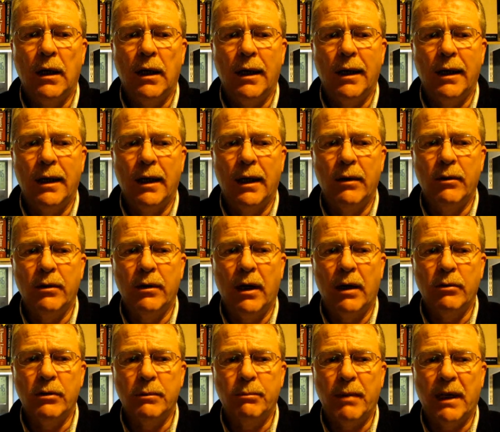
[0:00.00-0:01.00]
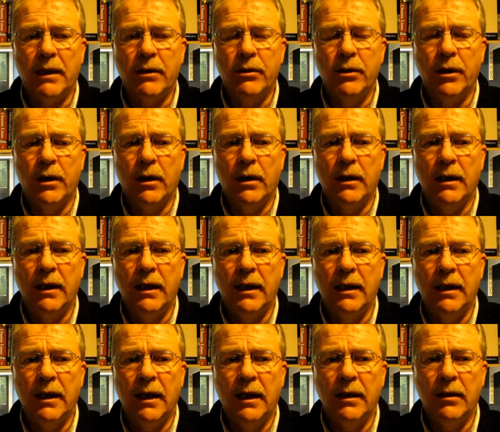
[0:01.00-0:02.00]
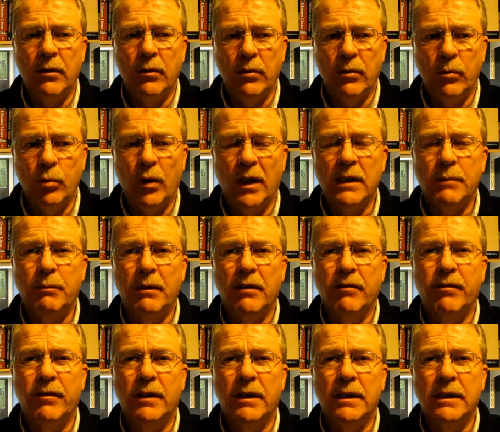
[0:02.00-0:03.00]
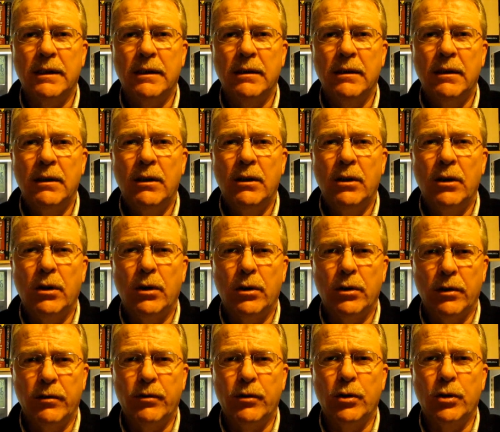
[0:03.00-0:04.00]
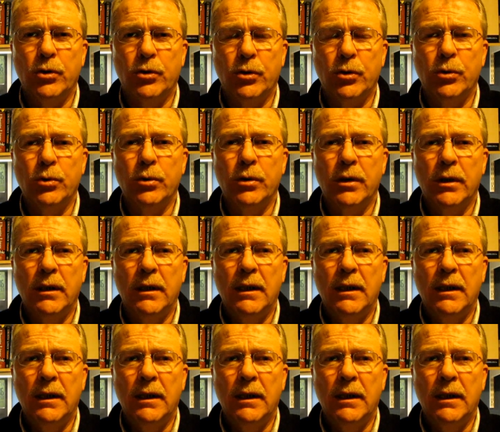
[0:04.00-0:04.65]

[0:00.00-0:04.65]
I was back there in West Belfast on the Falls Road,